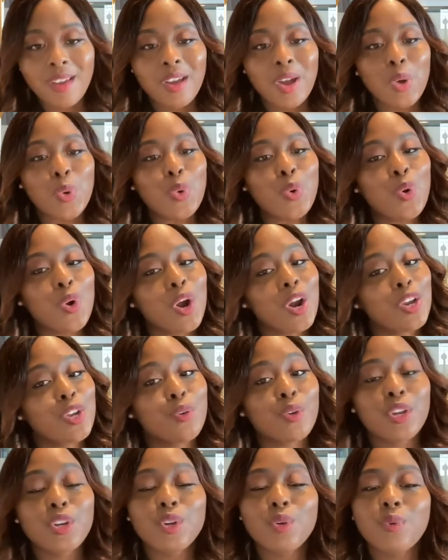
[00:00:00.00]
Or you
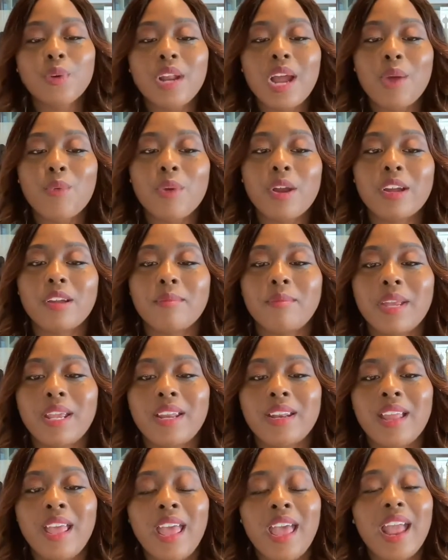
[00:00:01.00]
can do what I
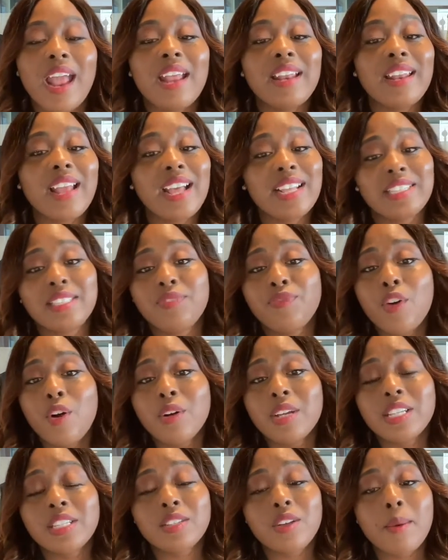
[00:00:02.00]
recommend, and that's
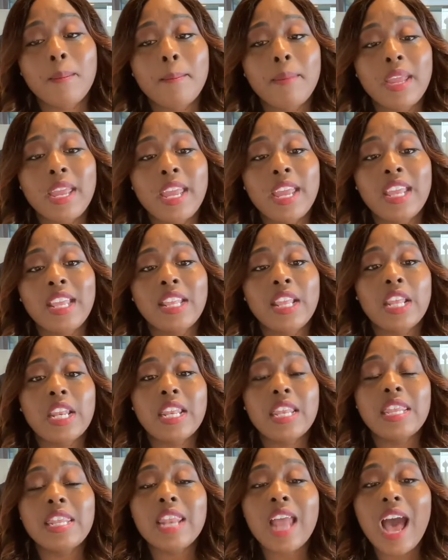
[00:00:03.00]
focus on being
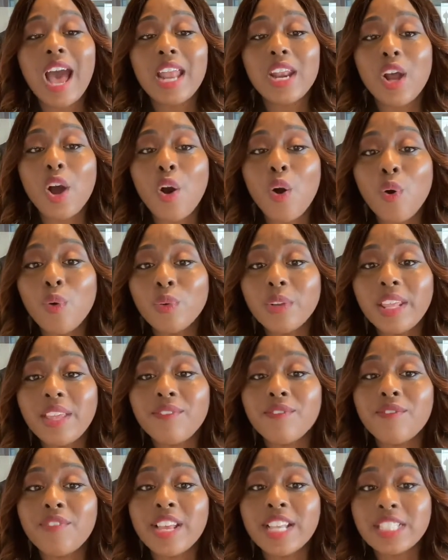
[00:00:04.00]
not
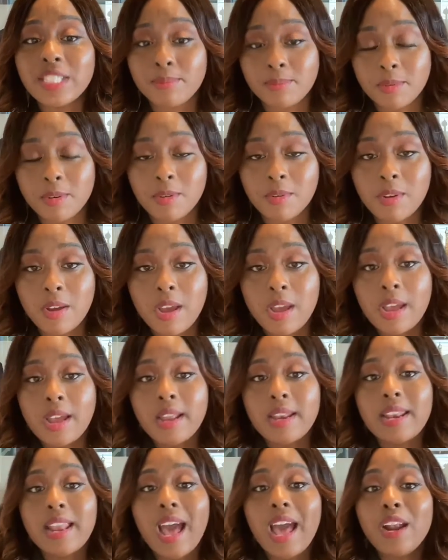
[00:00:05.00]
only visible,
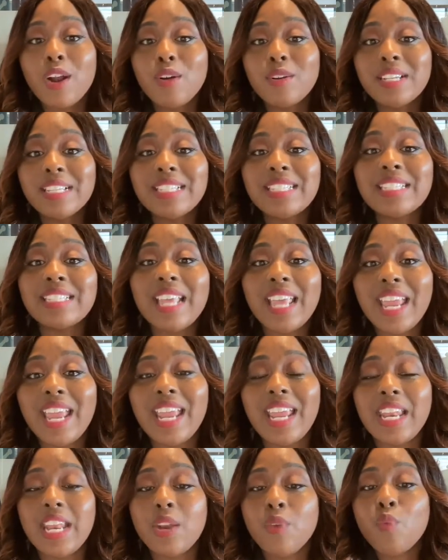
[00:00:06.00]
not only
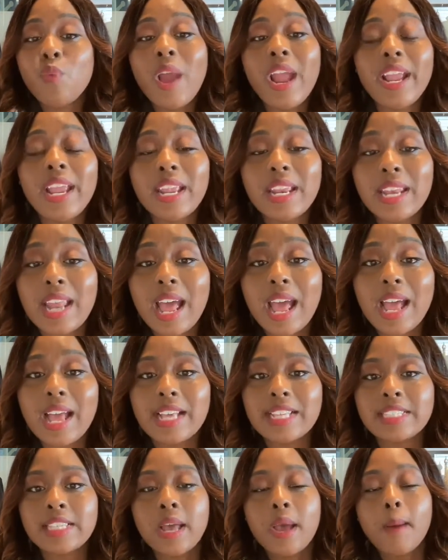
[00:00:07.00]
seen and
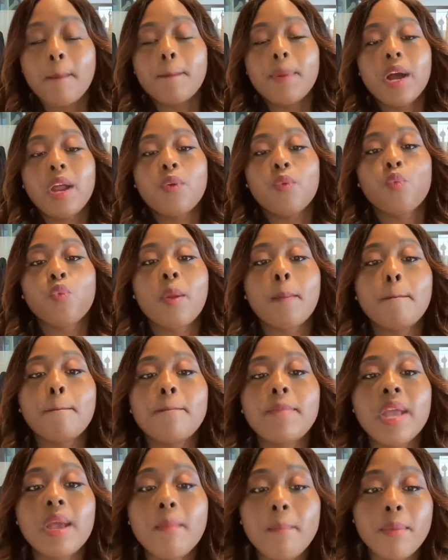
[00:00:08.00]
recognized, but
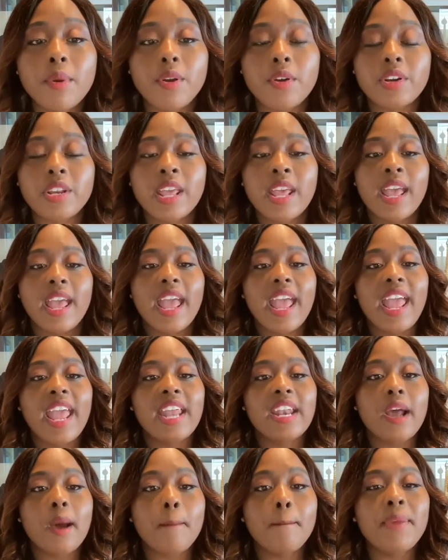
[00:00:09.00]
remembered
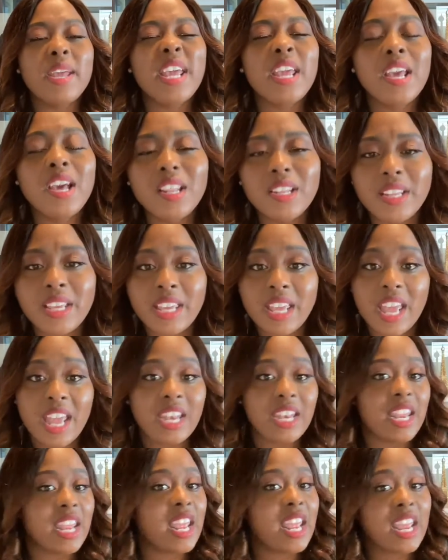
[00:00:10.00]
and appealing
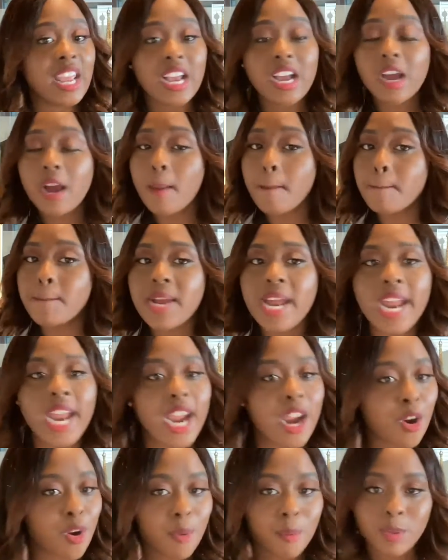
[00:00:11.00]
and
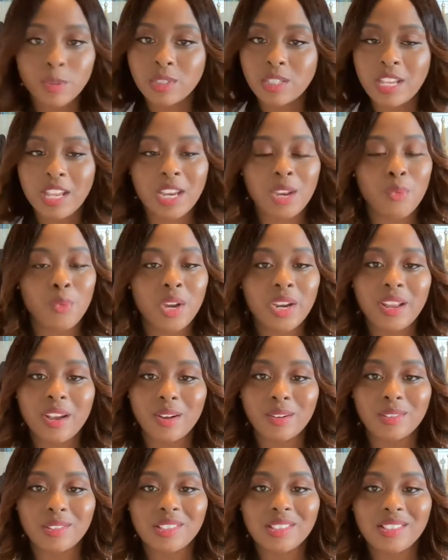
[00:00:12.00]
incomparable to anyone
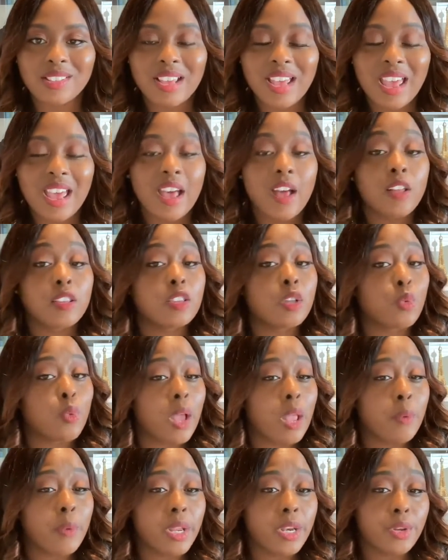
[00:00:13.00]
else. The
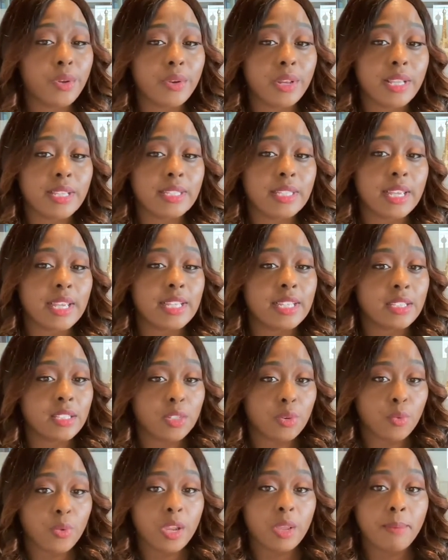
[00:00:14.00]
way we do this is to
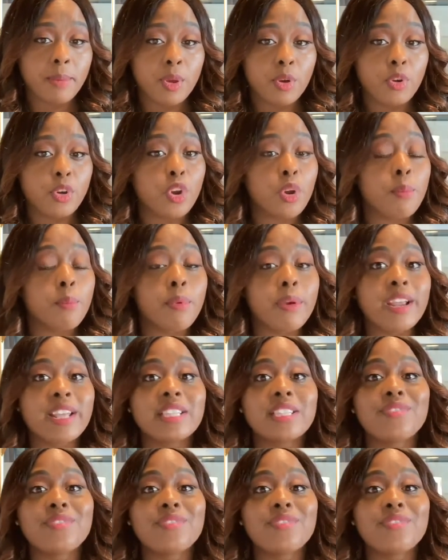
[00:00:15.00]
rebuild your brand's